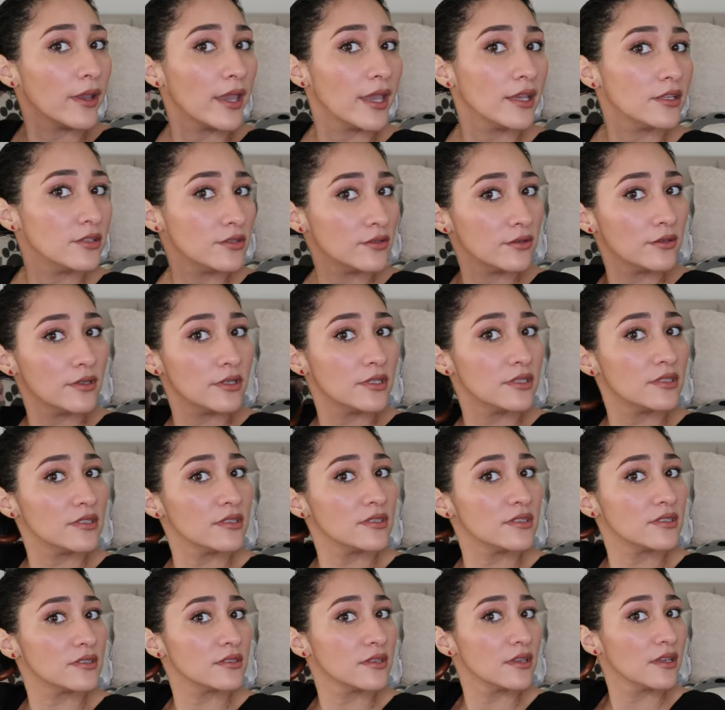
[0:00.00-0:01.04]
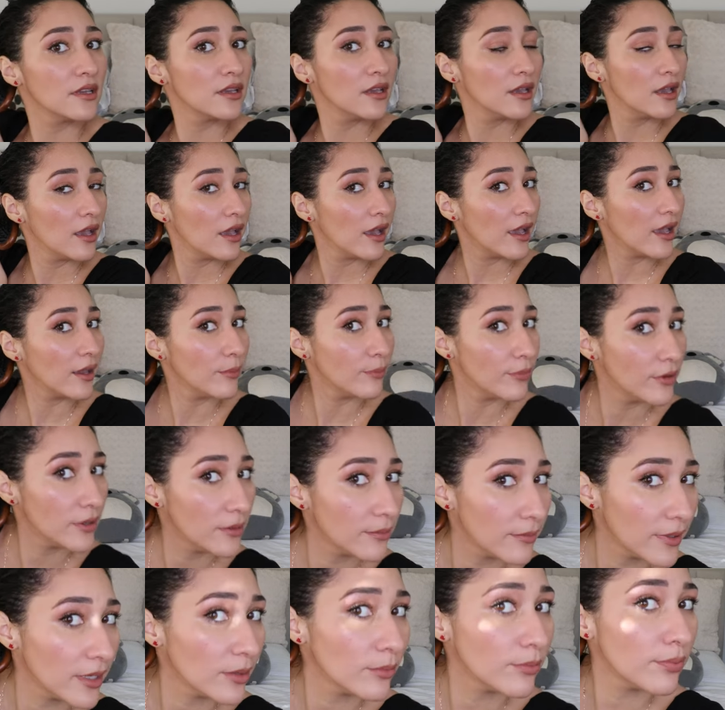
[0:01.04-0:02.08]
way I do this is I
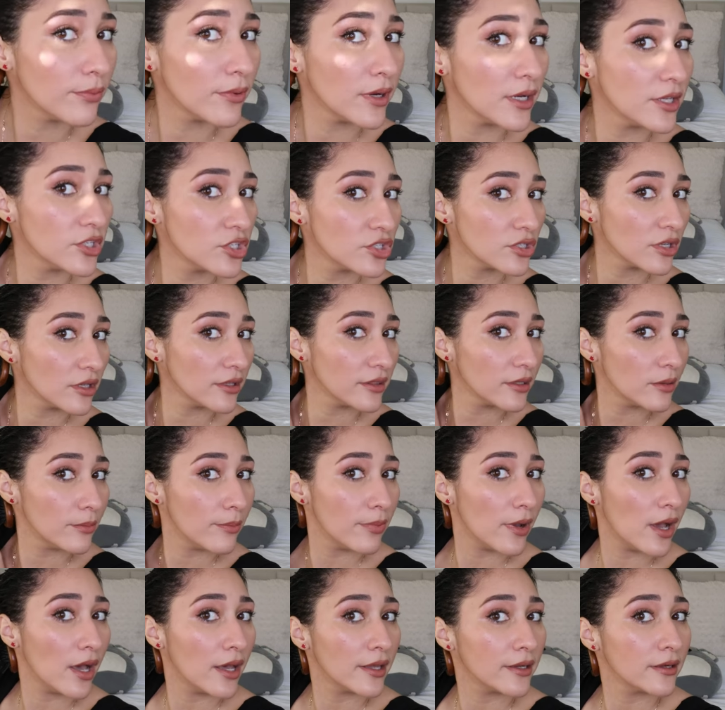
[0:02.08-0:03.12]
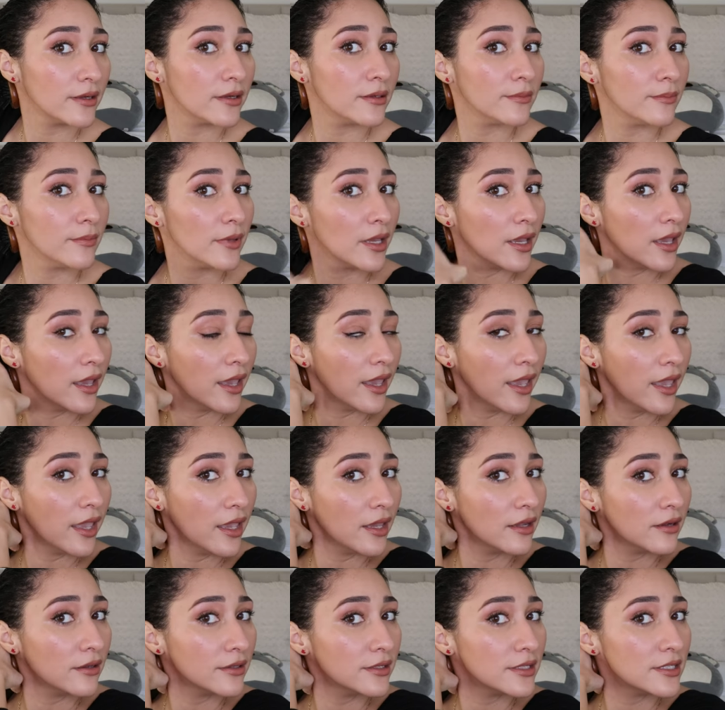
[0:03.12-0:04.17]
put my brush on the bottom
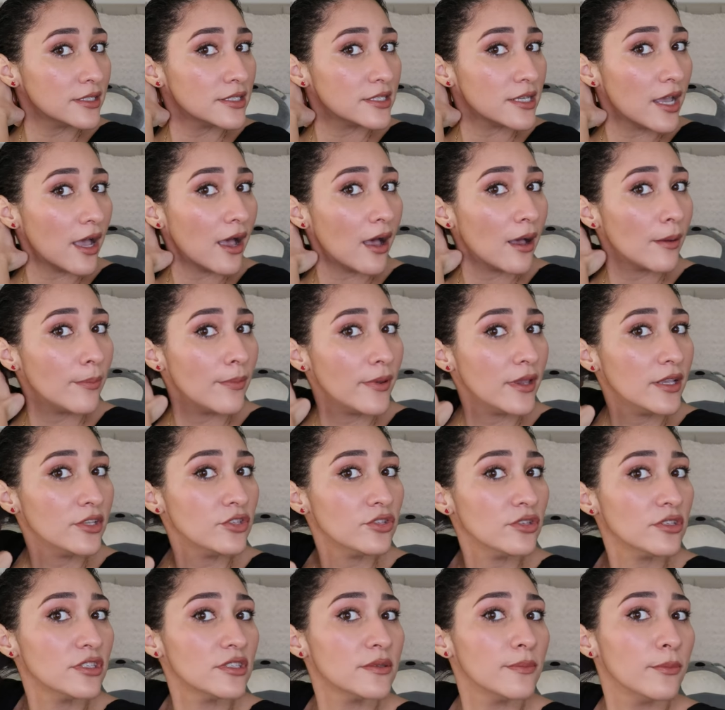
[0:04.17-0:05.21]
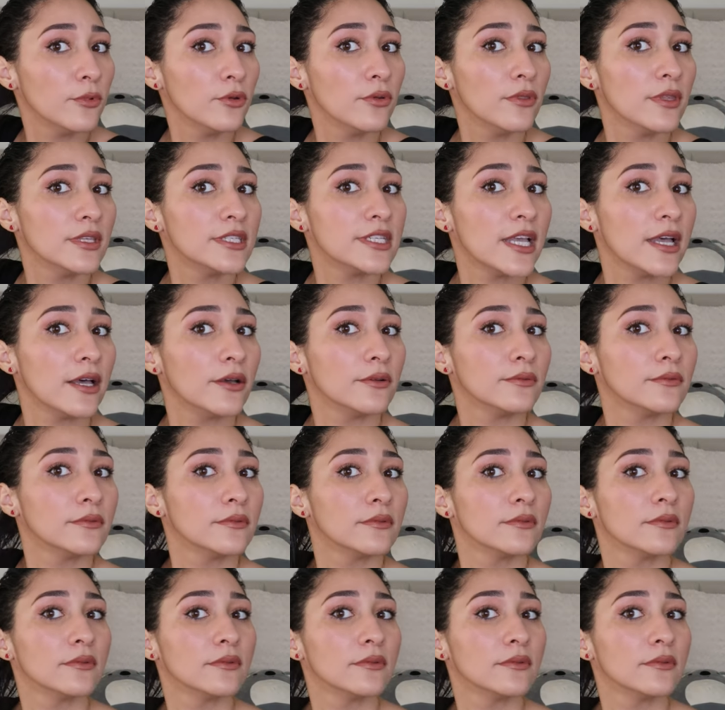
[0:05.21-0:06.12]
and on the top and just smooth it down.